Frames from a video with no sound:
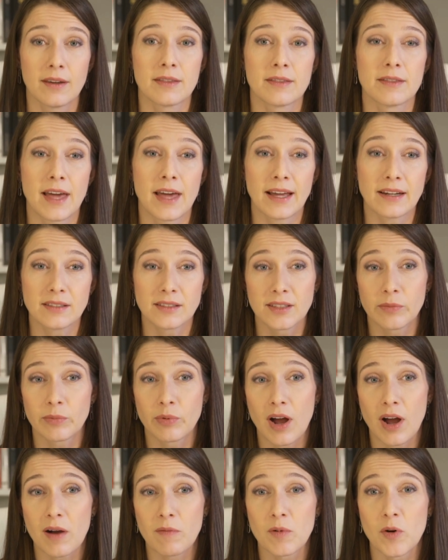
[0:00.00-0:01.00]
That is the
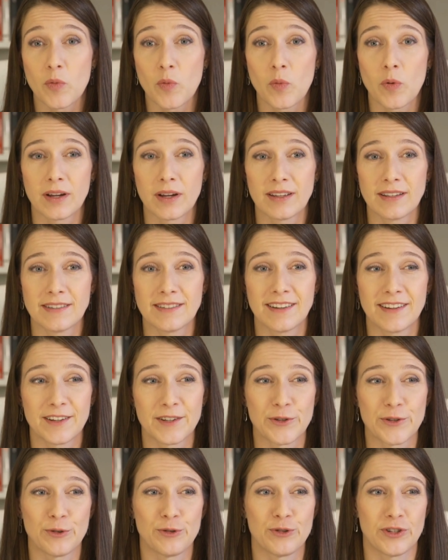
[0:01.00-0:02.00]
problem when
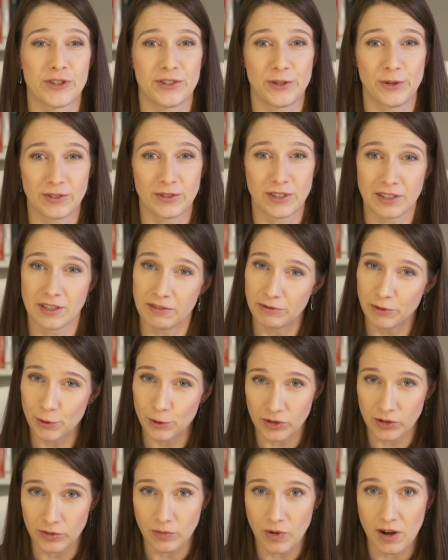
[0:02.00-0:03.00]
you just use a
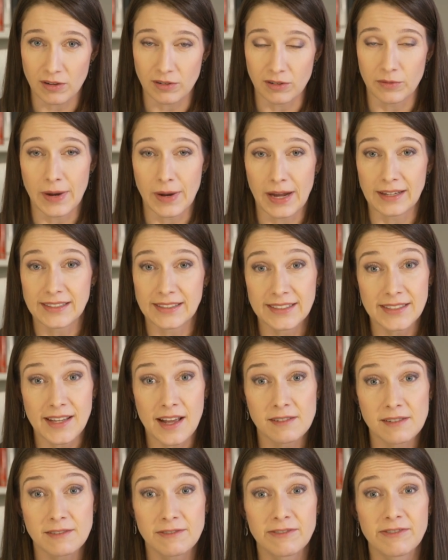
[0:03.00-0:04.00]
diffusion model by
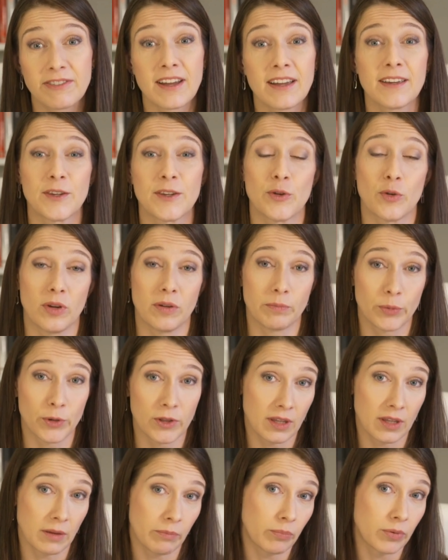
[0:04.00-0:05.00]
itself. You input
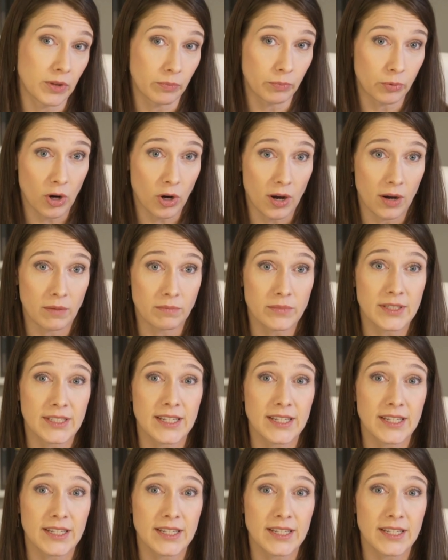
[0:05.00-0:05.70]
the prompt.